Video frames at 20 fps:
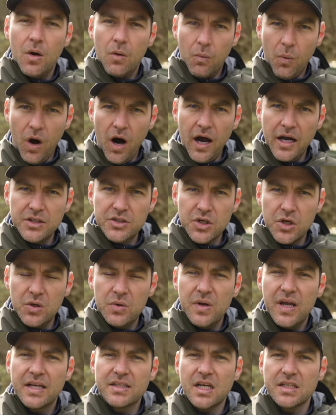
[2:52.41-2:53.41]
What I
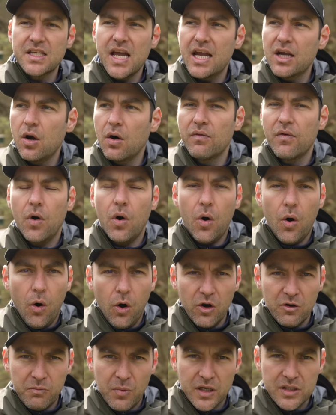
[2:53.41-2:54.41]
do is I take off
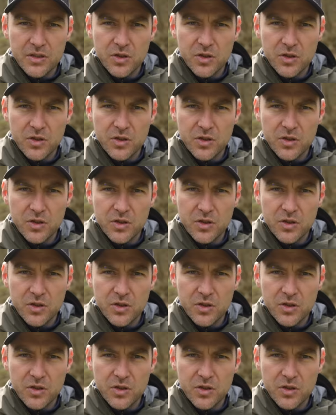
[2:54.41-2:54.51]
all of my